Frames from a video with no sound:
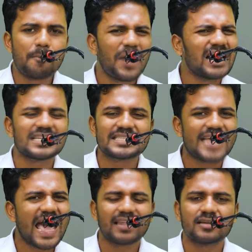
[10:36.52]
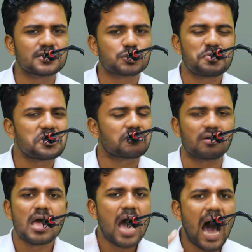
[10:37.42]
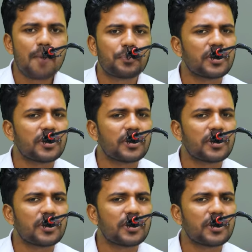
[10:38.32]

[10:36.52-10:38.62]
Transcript: a multi-talented speaker, a